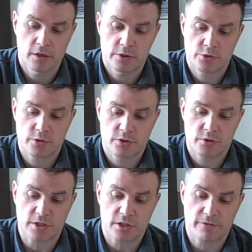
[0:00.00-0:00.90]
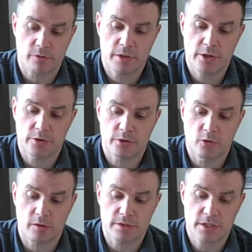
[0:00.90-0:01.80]
stretching from here to
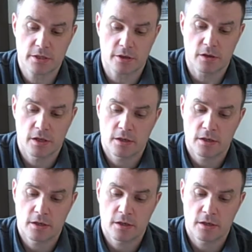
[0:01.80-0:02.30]
Gorman's Hill,